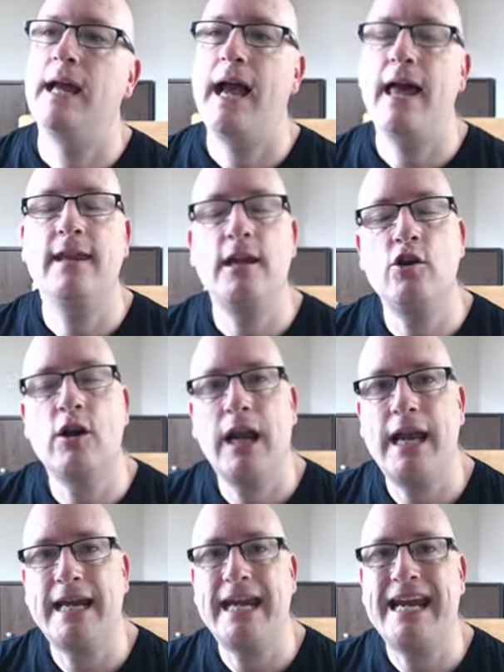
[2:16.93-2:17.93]
and then you
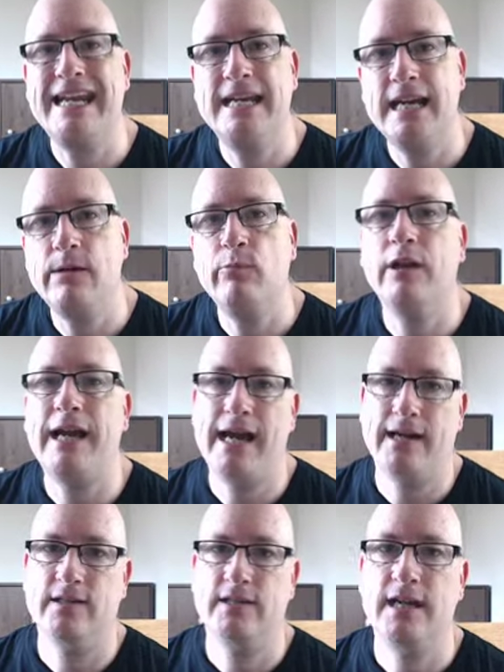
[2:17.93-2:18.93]
click enable
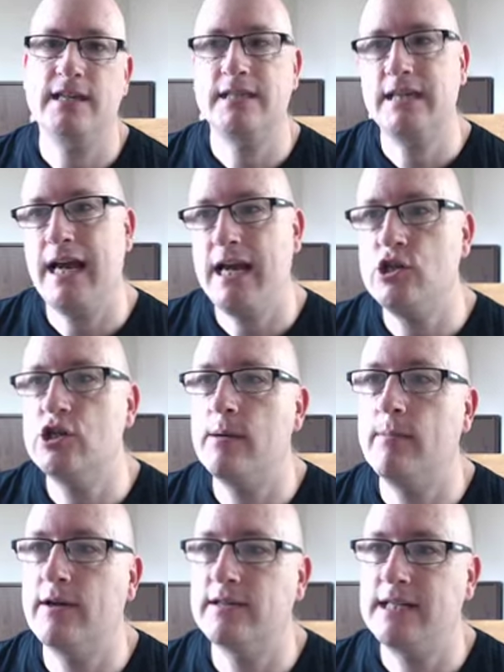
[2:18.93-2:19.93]
access to
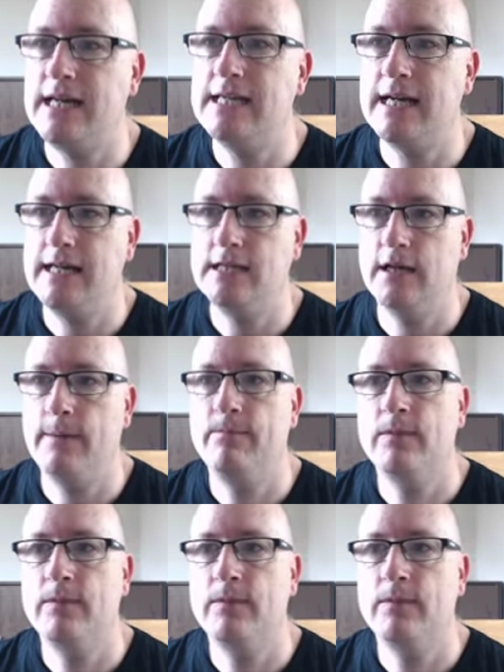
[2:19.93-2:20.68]
HMRC data.